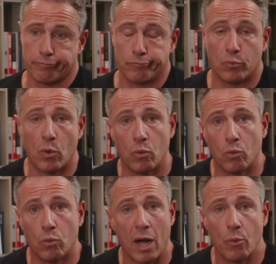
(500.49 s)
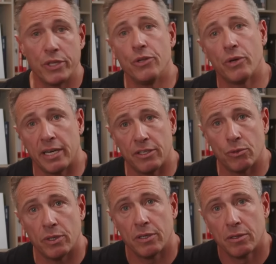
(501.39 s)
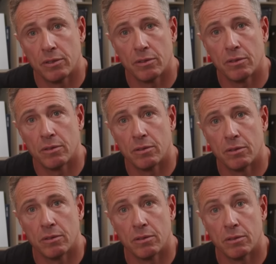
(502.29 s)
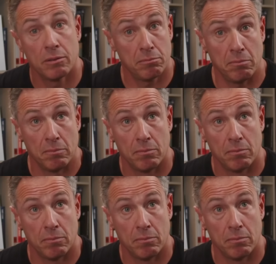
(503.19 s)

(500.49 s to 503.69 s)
well, why wouldn't you get into it?